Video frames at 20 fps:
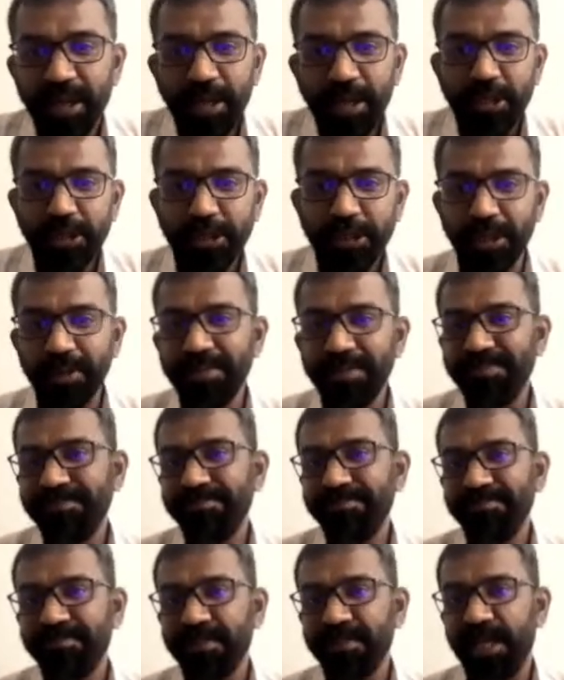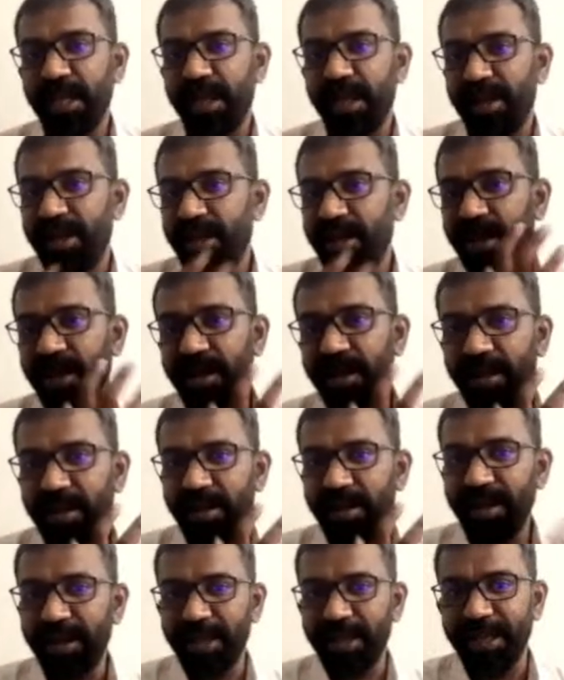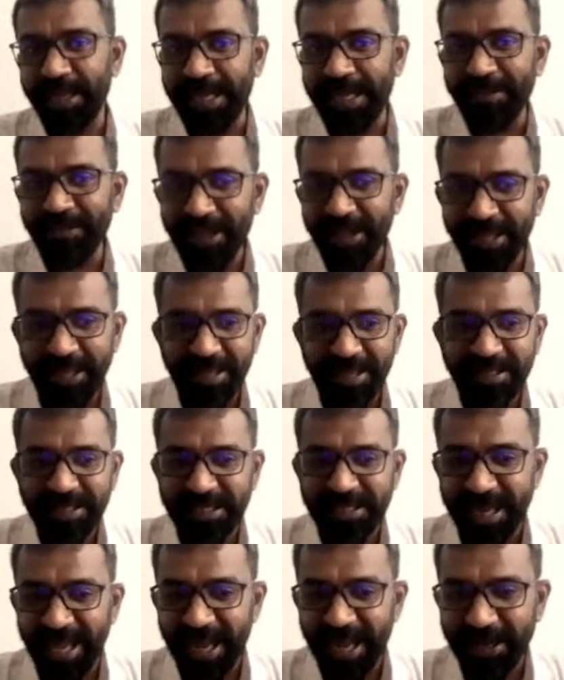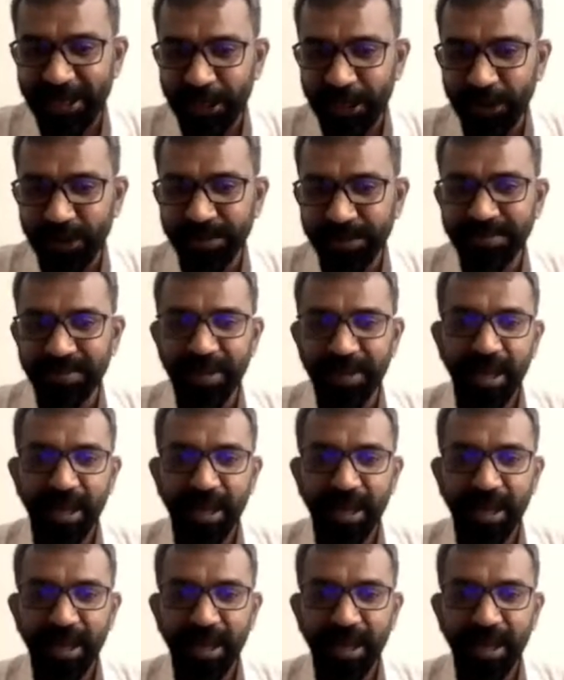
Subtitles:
So given the scenario,